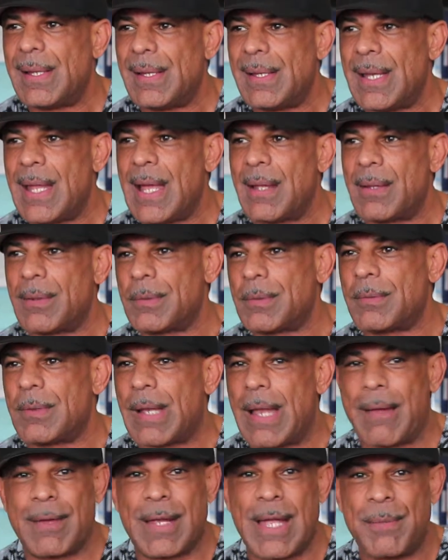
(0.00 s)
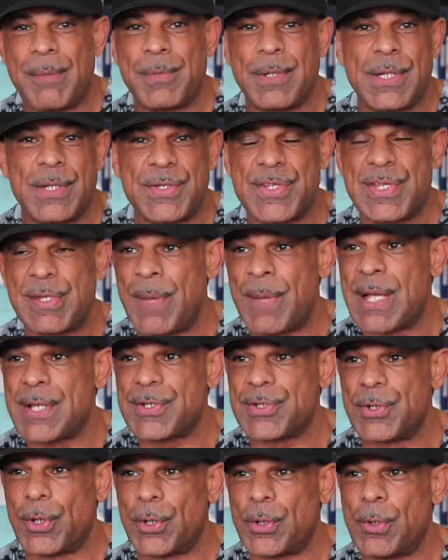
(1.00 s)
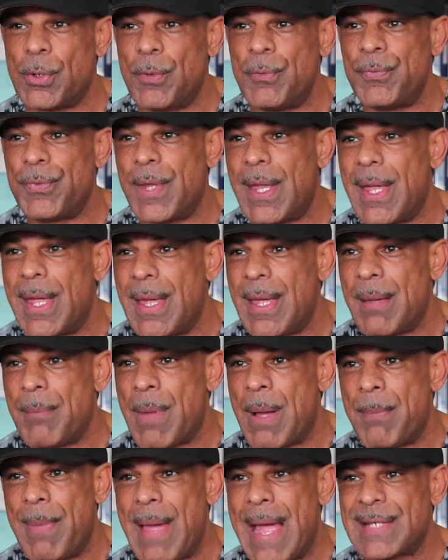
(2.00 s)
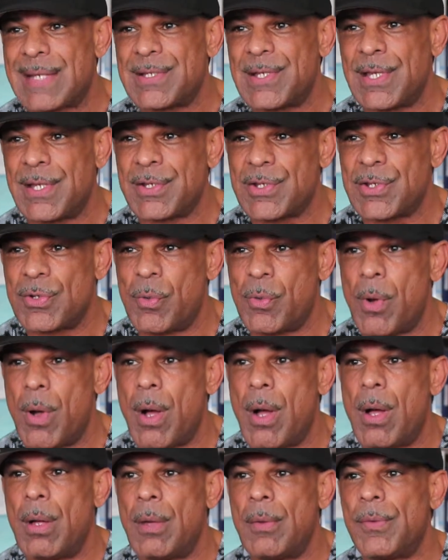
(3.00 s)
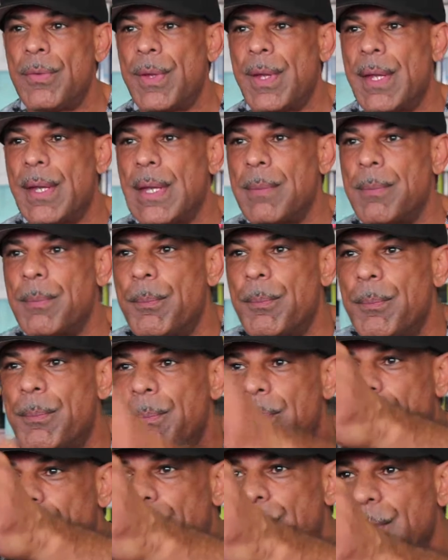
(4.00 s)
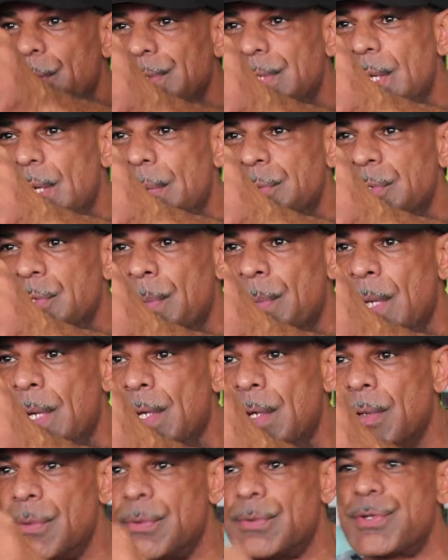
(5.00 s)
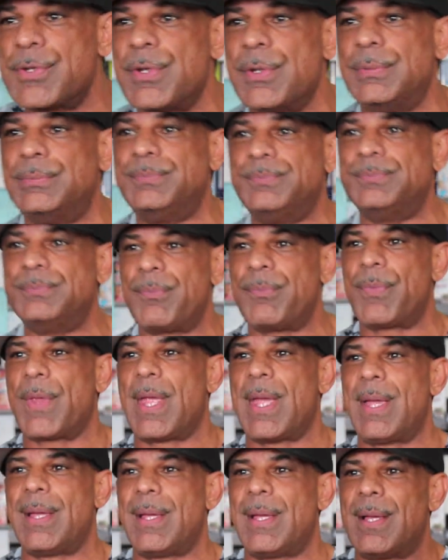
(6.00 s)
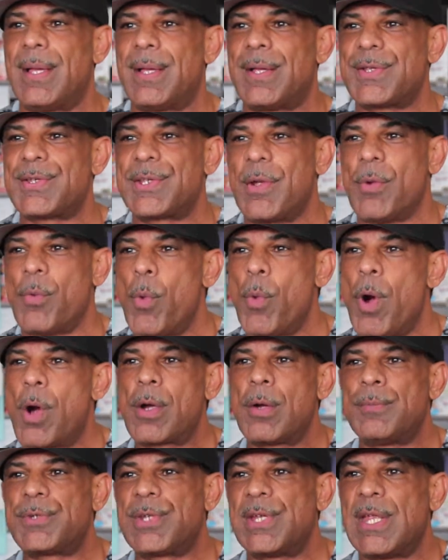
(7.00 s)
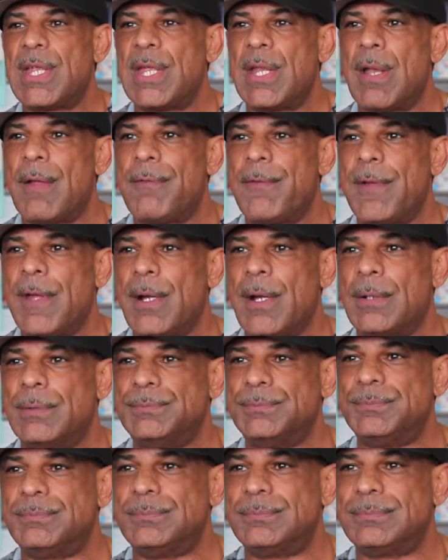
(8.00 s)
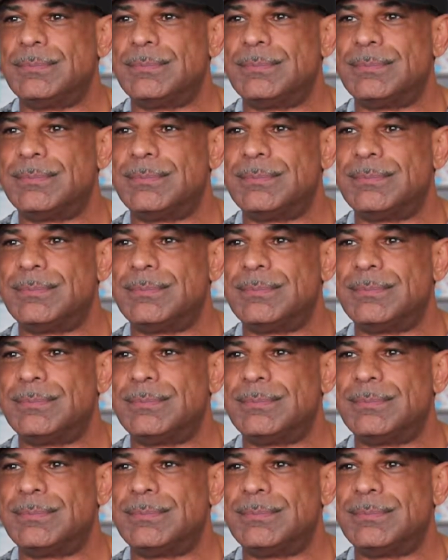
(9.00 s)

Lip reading: Now, I got me in a semicircle. My back's against the wall, and he put that up to my nose. So, welcome to the NFL. Right.